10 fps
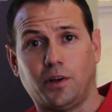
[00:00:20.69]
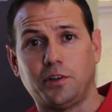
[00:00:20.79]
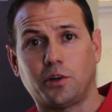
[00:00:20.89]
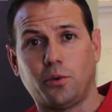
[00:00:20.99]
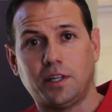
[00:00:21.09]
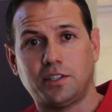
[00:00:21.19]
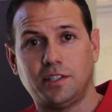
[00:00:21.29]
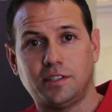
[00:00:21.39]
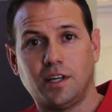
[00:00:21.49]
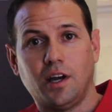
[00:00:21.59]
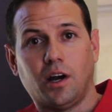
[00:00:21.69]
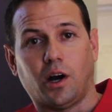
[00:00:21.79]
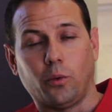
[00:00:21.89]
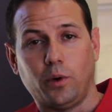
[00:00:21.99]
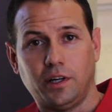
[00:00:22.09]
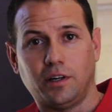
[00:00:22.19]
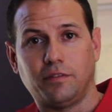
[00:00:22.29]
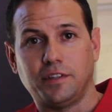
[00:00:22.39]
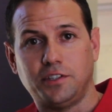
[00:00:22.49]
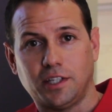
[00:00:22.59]
for all your questions. Our winner
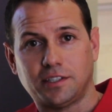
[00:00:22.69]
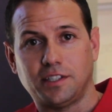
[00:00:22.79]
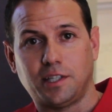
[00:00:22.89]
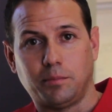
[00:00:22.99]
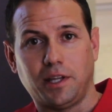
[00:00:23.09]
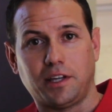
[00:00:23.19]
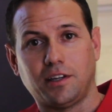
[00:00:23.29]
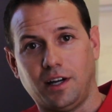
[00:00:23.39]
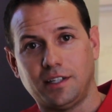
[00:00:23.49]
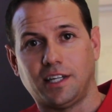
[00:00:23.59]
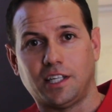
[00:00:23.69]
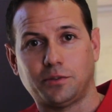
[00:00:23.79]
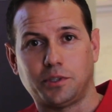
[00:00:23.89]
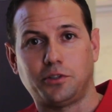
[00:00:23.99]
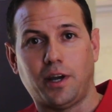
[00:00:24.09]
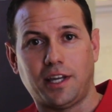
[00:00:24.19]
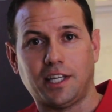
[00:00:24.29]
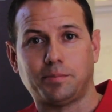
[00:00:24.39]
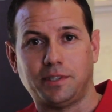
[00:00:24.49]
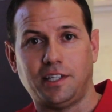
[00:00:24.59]
of the Justin Timberlake contest was Greg
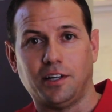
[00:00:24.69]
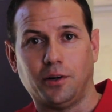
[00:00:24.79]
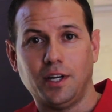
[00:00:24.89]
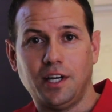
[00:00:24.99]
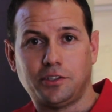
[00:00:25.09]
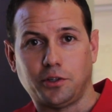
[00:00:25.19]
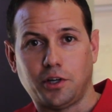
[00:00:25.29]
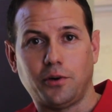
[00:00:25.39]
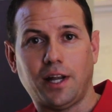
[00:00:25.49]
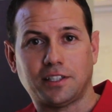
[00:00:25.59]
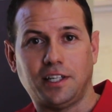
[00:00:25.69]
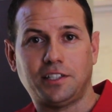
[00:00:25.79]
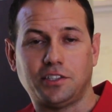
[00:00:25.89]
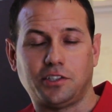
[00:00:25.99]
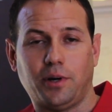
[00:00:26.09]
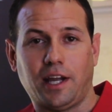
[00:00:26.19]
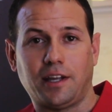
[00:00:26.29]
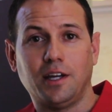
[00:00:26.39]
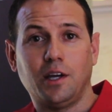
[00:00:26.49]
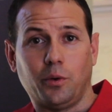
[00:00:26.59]
Ezposito. So congratulations,
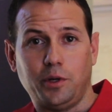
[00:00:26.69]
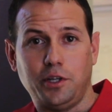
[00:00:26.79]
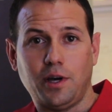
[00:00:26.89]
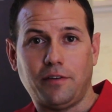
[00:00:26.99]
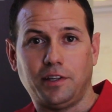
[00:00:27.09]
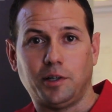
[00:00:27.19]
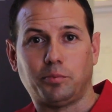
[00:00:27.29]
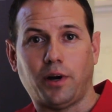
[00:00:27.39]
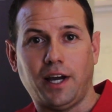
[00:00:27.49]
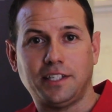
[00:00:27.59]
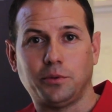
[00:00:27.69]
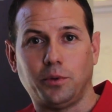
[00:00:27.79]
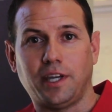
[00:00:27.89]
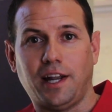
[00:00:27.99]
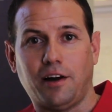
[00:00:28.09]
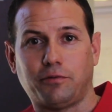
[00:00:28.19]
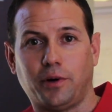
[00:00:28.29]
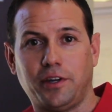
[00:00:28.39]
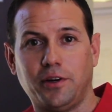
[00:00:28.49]
Greg. We do have a little prize that we'll get out for